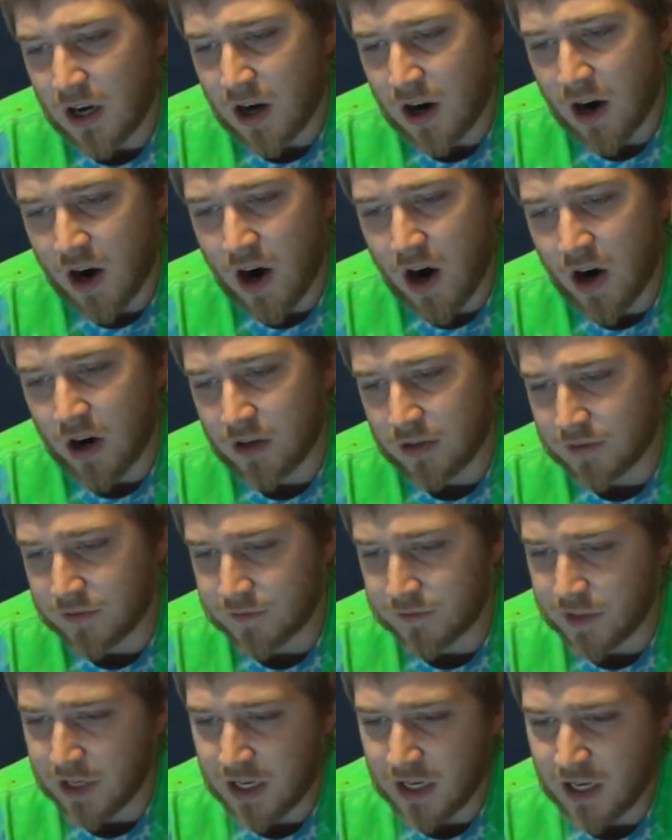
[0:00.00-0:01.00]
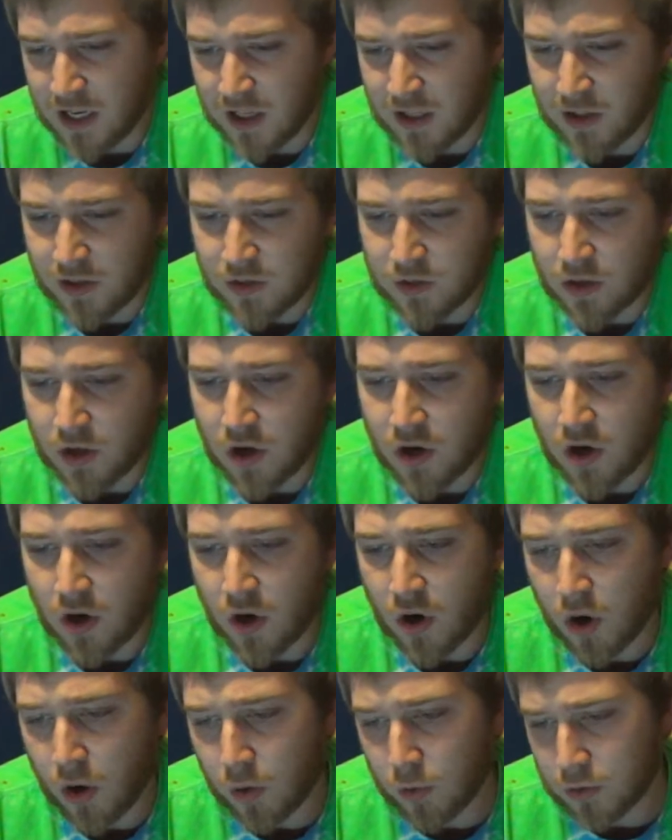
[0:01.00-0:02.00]
unveiled,
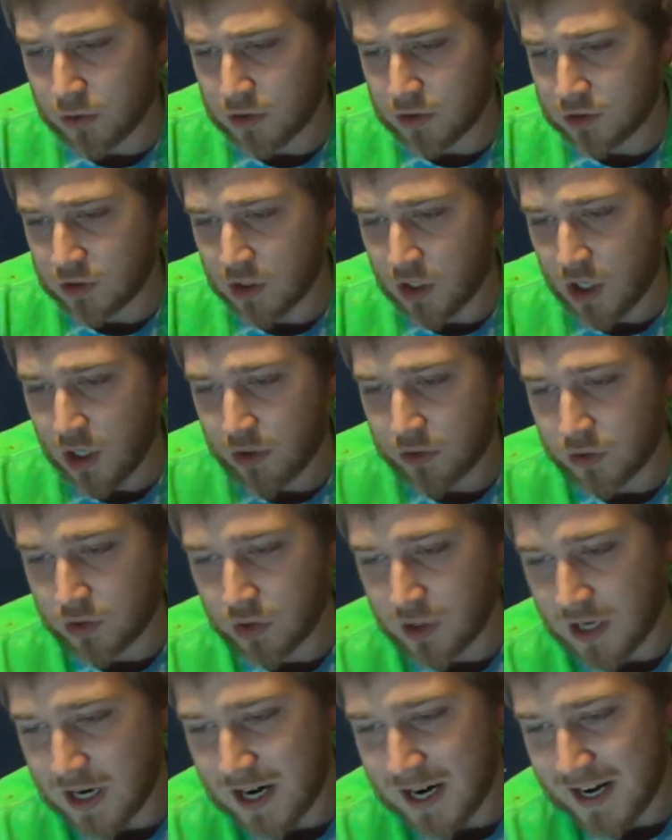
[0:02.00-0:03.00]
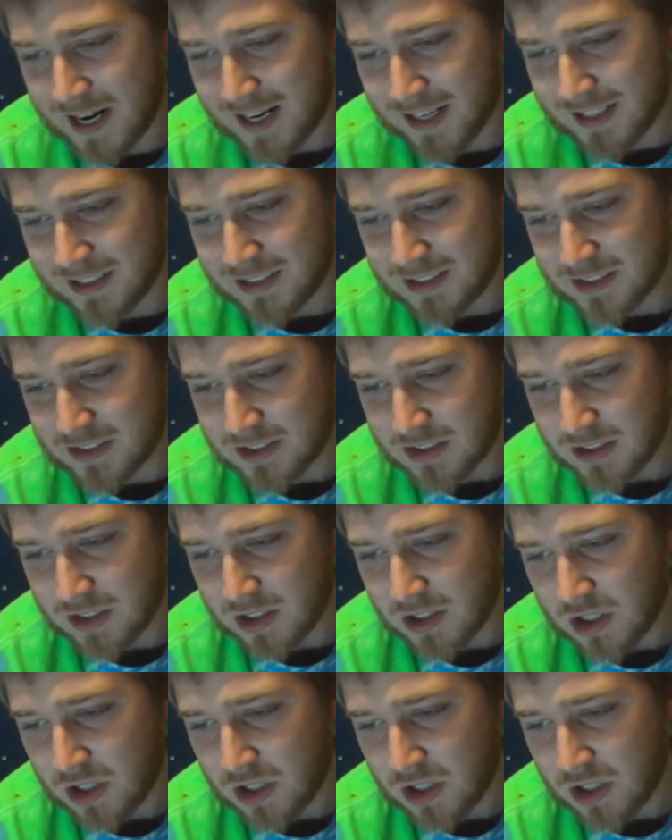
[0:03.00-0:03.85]
hold another hand,